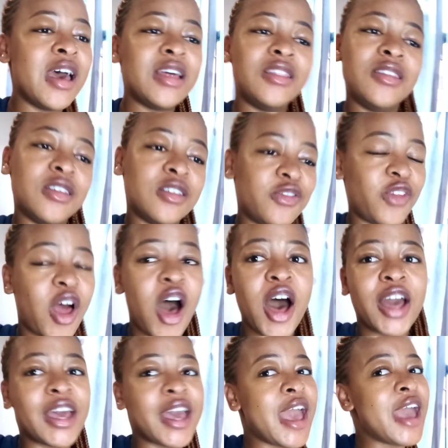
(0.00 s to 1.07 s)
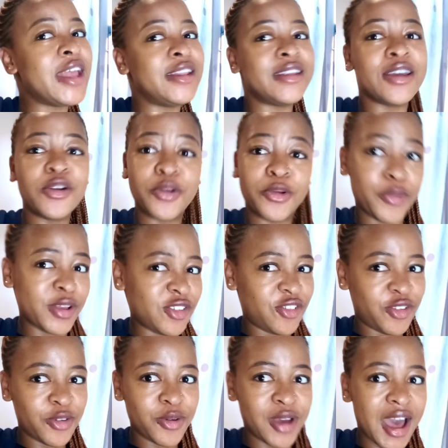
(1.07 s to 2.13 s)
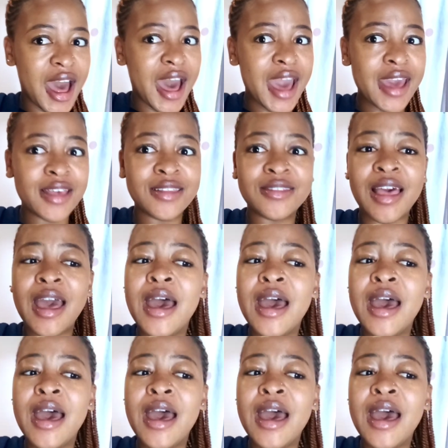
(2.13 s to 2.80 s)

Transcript: this vlog and greet you guys.